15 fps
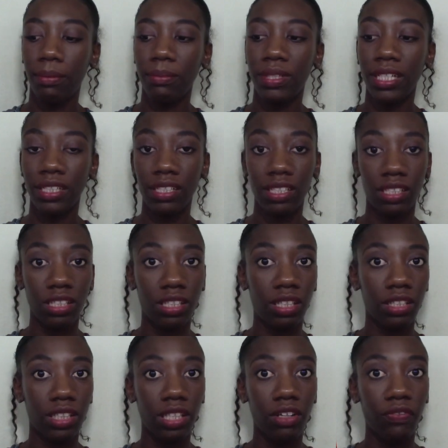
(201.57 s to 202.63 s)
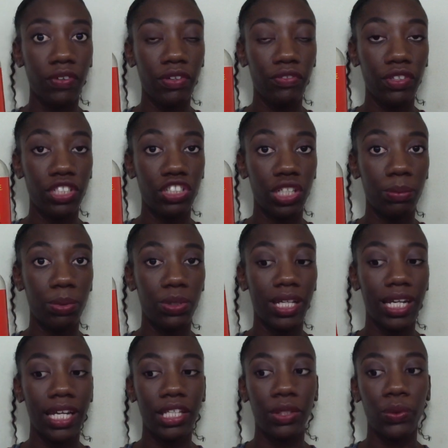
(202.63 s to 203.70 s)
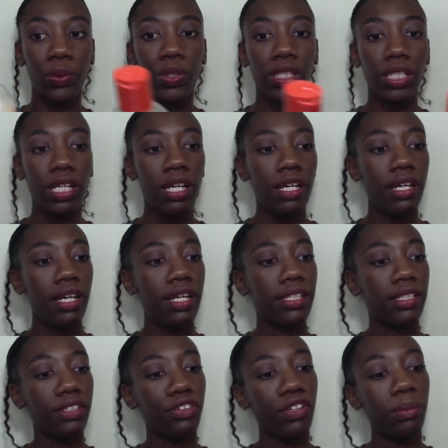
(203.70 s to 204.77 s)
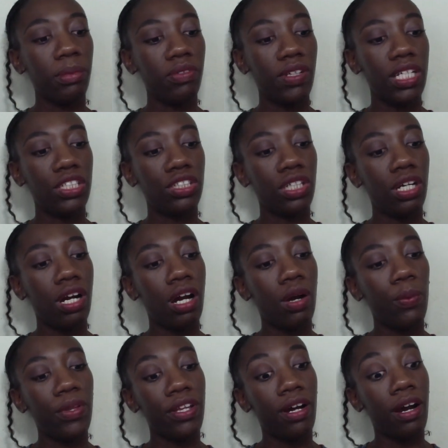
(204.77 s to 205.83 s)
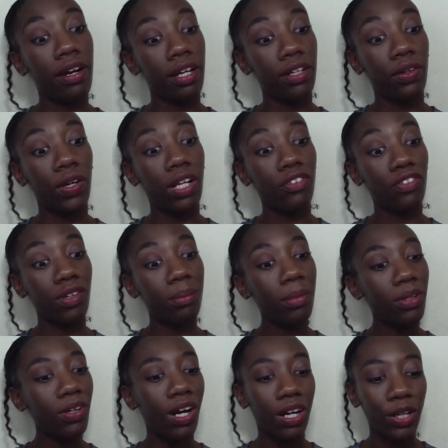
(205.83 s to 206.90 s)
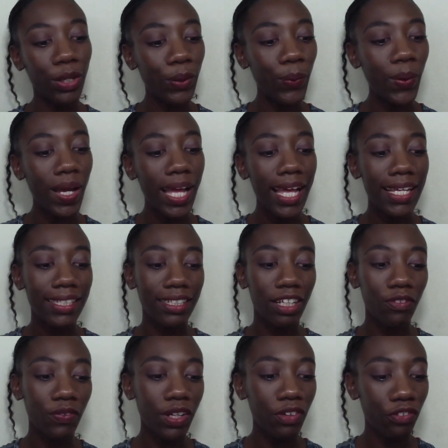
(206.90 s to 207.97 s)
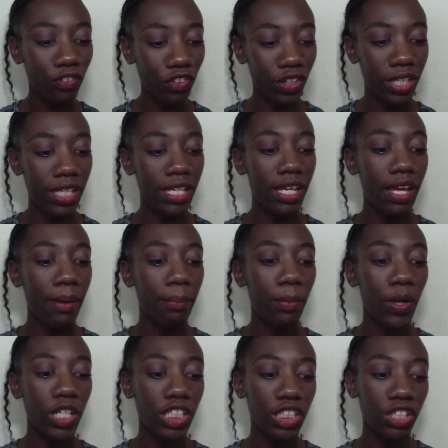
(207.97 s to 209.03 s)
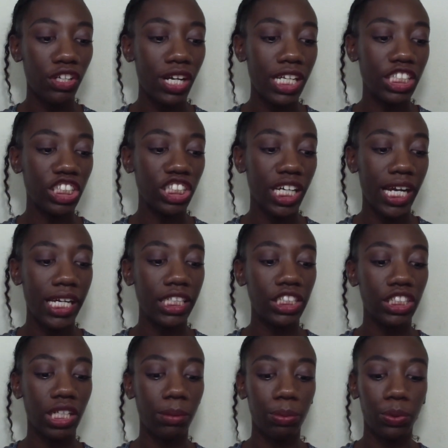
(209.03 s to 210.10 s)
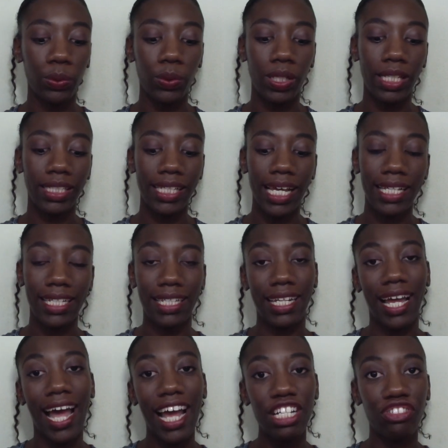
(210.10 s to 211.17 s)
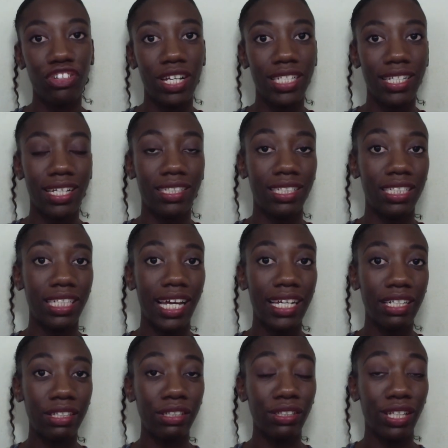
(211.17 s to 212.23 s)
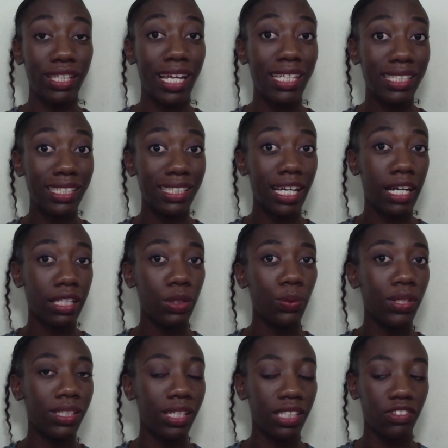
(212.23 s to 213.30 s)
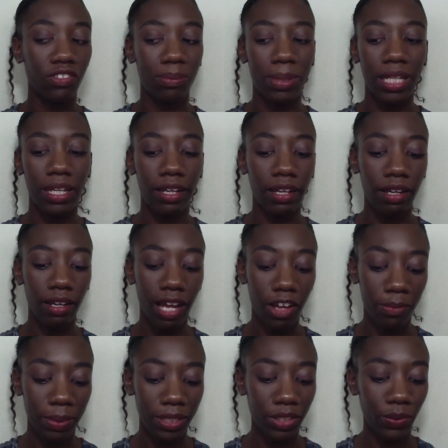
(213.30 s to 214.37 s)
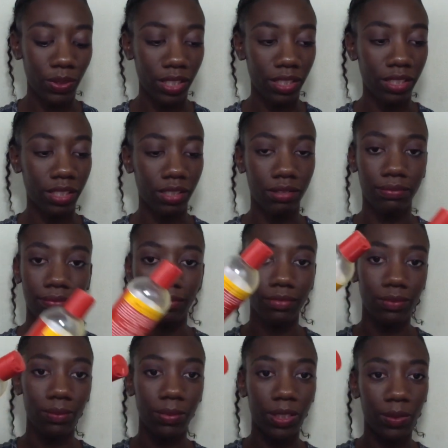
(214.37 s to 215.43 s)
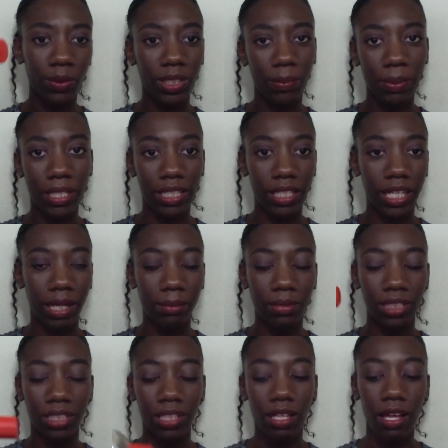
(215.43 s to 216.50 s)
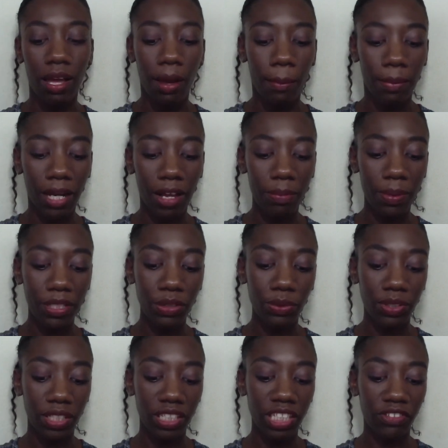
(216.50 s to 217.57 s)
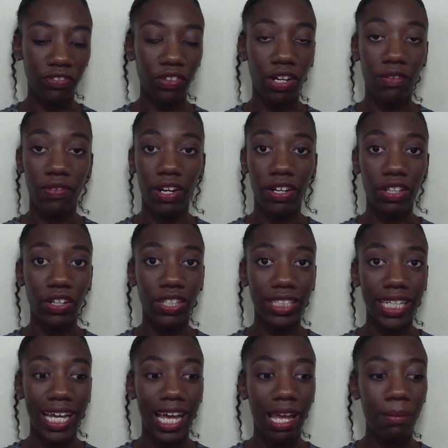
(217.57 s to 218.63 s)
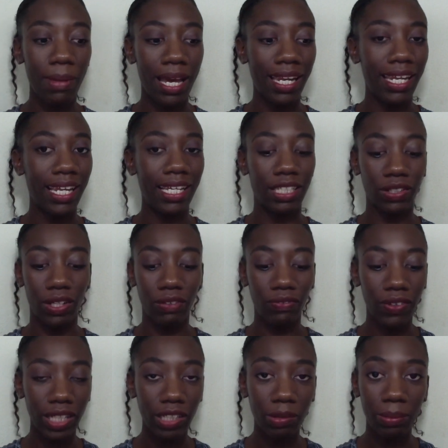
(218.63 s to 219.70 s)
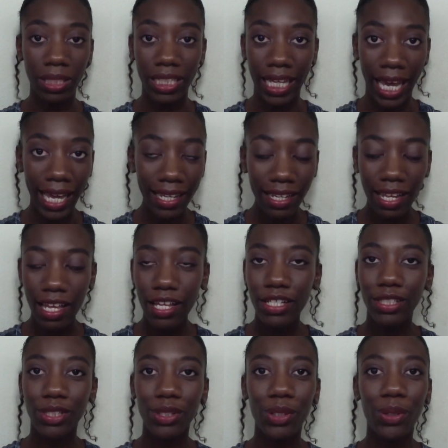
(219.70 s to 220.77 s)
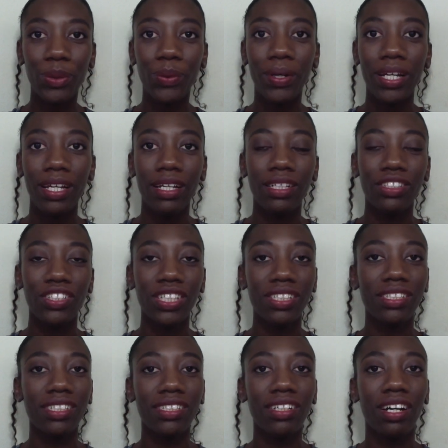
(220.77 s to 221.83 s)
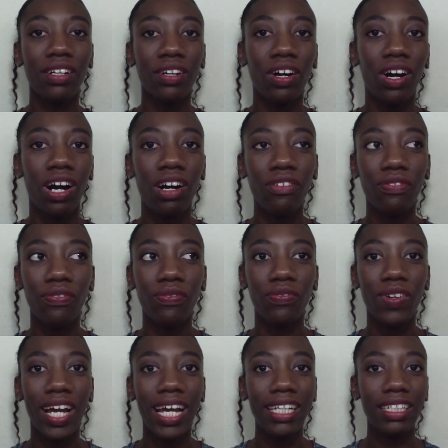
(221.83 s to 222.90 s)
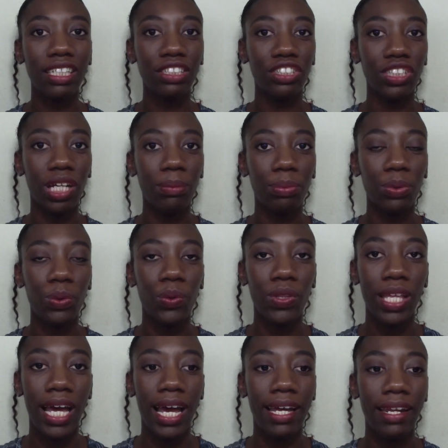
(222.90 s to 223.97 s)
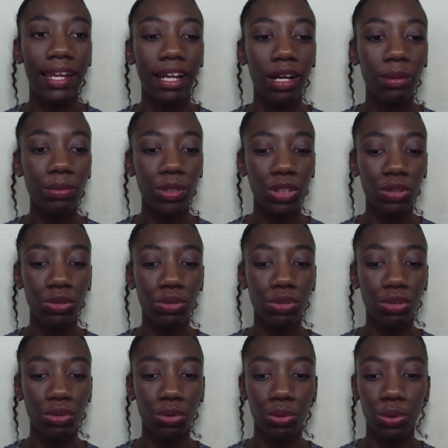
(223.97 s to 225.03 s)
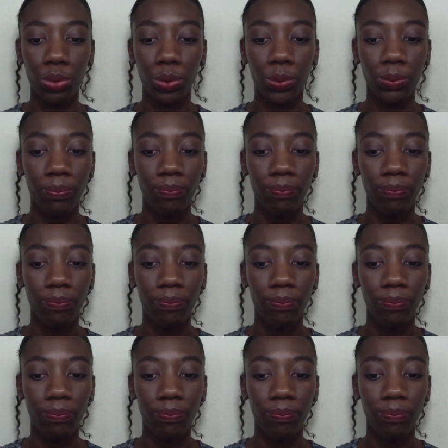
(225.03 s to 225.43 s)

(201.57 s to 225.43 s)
this is the sulfate-free shampoo that I use. It's Cream of Nature with argan oil from Morocco, sulfate-free, moisture and shine shampoo. It says that it hydrates and detangles, and that's exactly what it does for my hair. I've been using this. This one is basically empty, but I've been using this for a very long time and it has not failed me yet. So just to start off, find a shampoo that helps you to